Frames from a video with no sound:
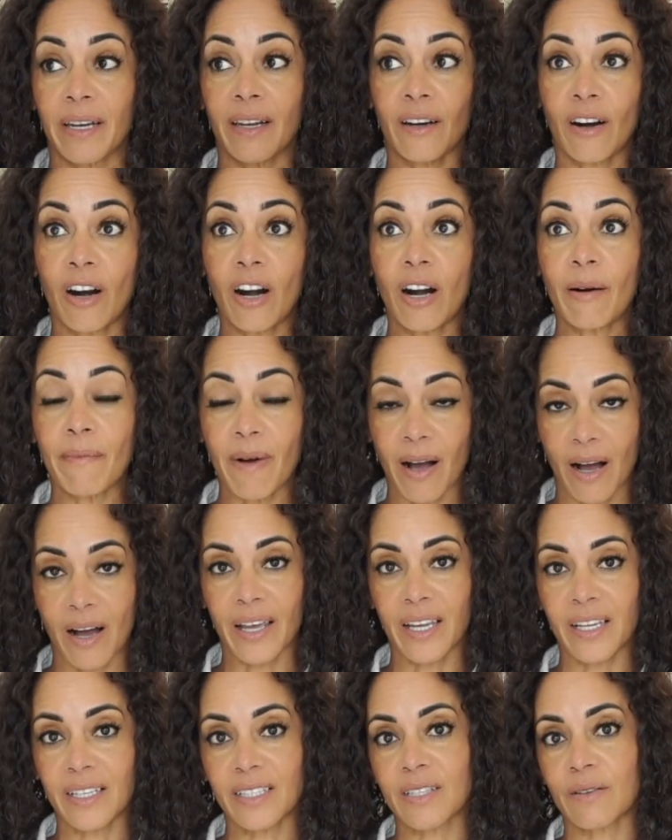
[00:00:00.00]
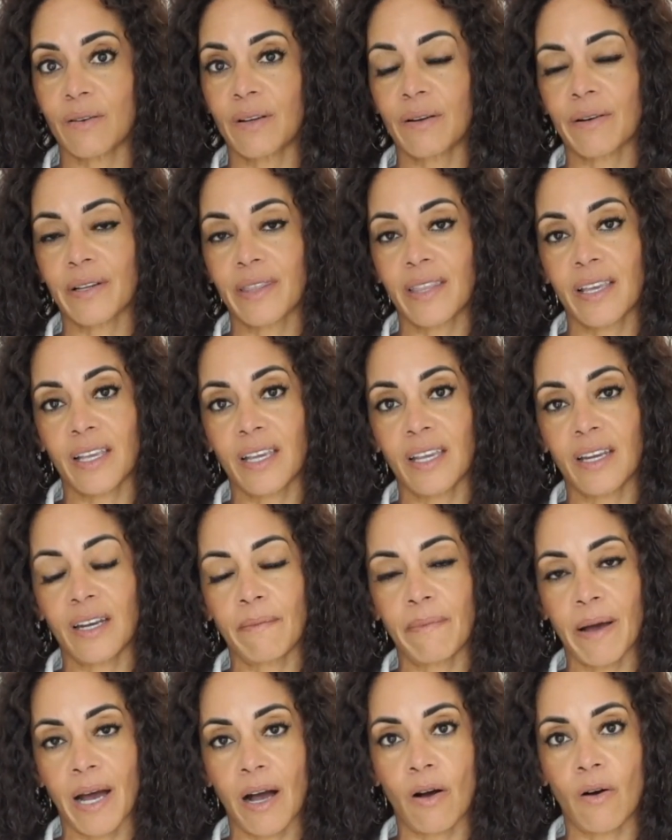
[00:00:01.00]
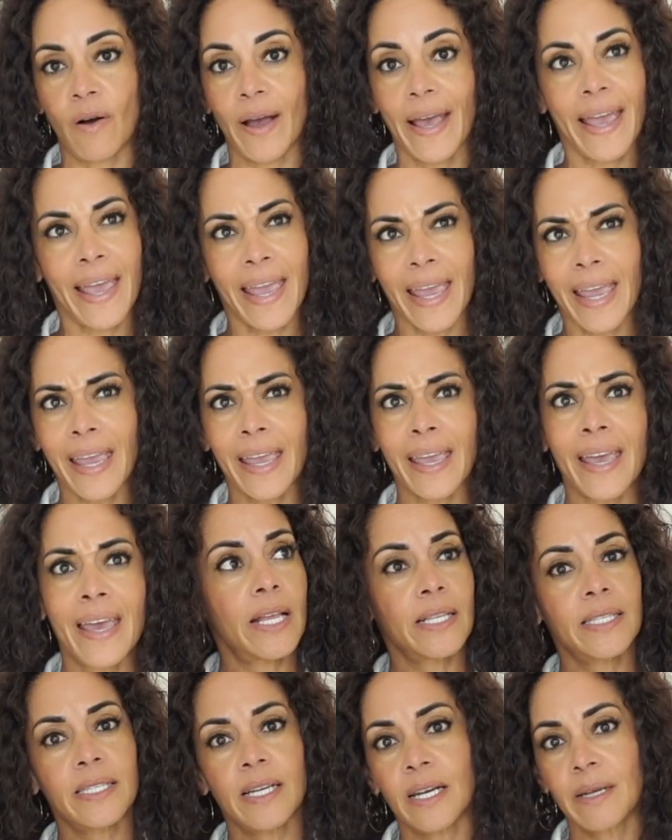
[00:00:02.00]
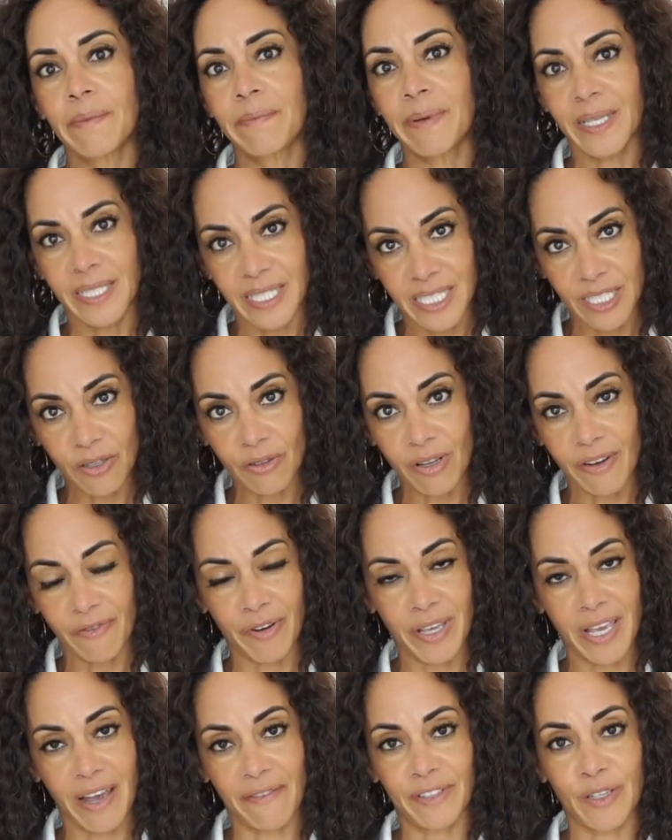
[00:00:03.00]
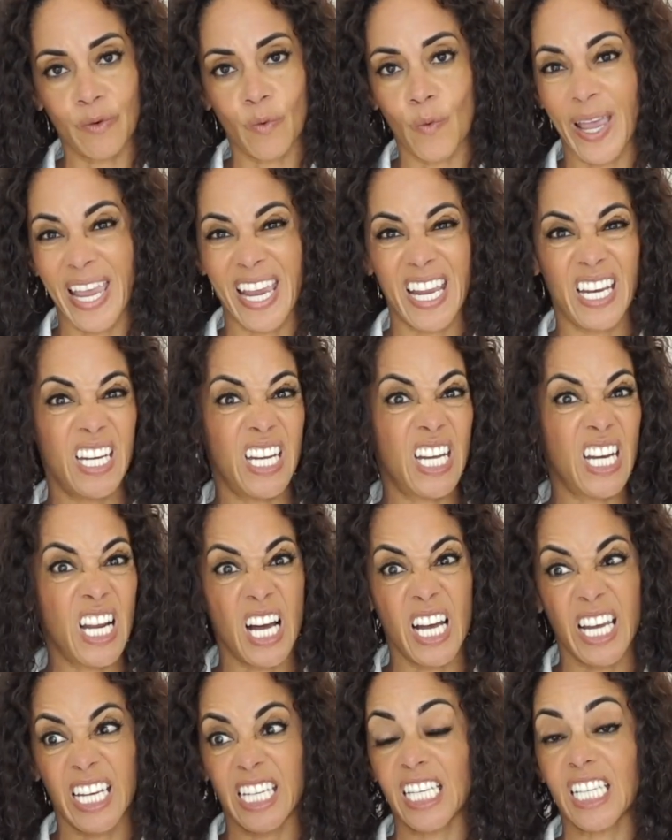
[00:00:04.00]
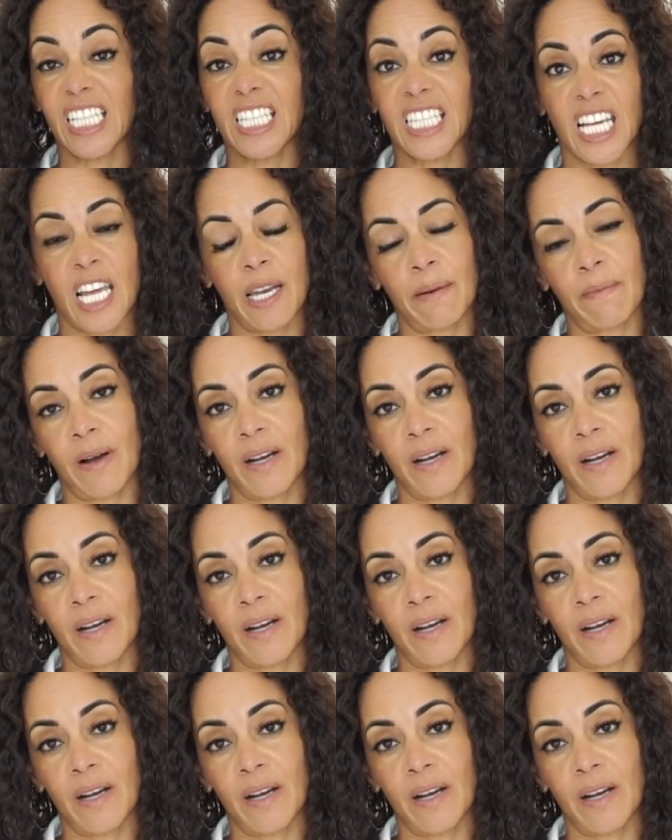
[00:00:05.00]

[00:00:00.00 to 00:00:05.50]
in our minds, we were thinking about, hey, it's not a big deal if we have to wait 9, 10